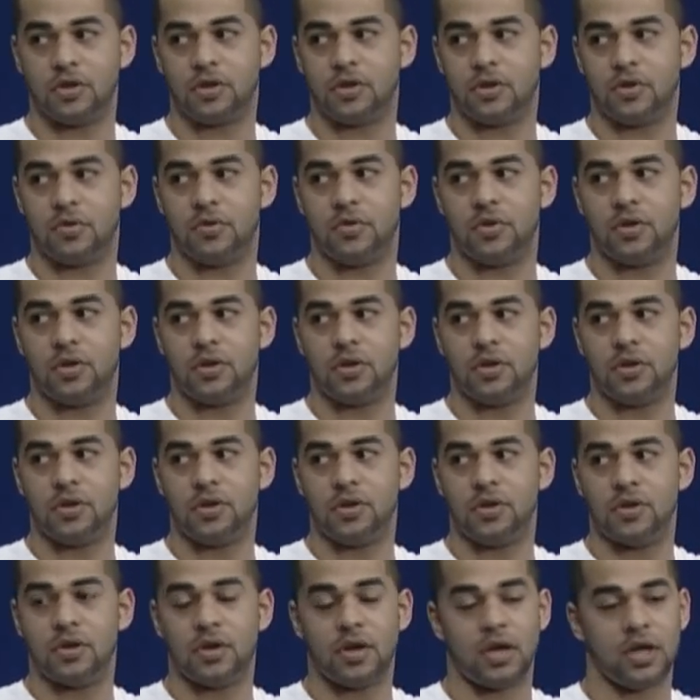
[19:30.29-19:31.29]
So
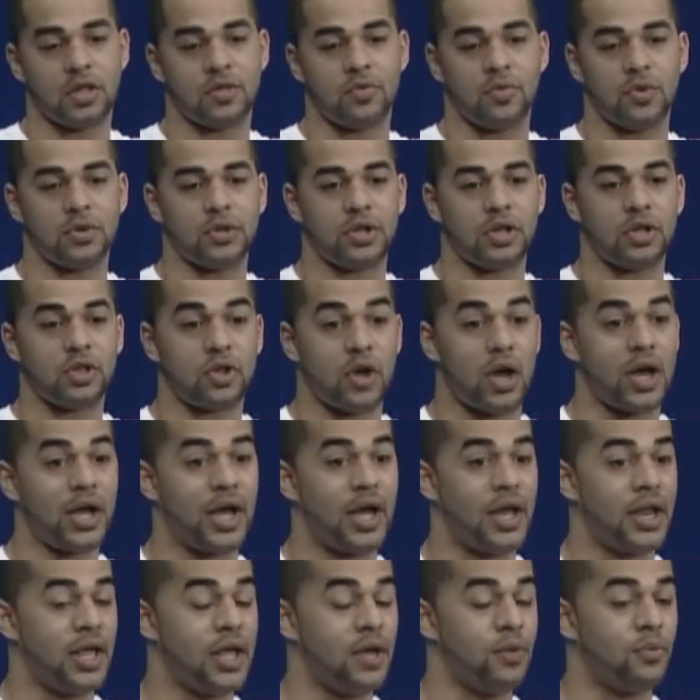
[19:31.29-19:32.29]
right, that's one thing. So I
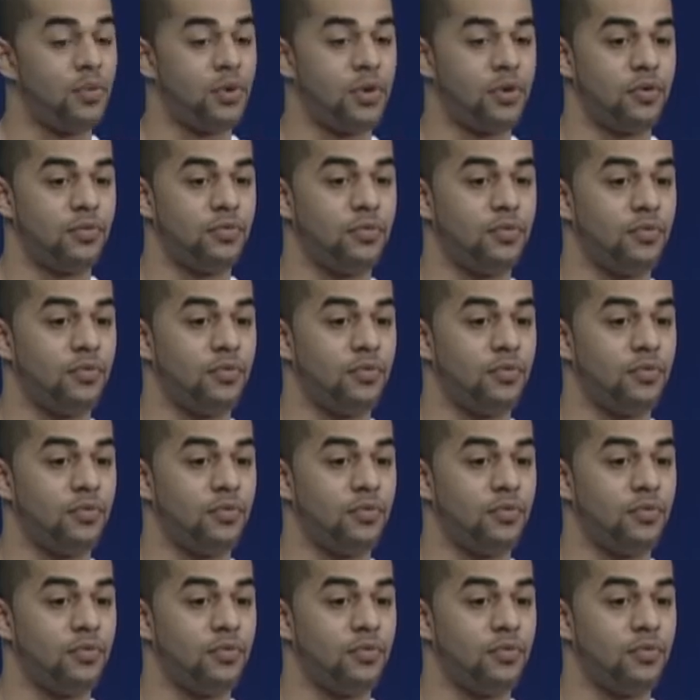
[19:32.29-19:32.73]
got hit with a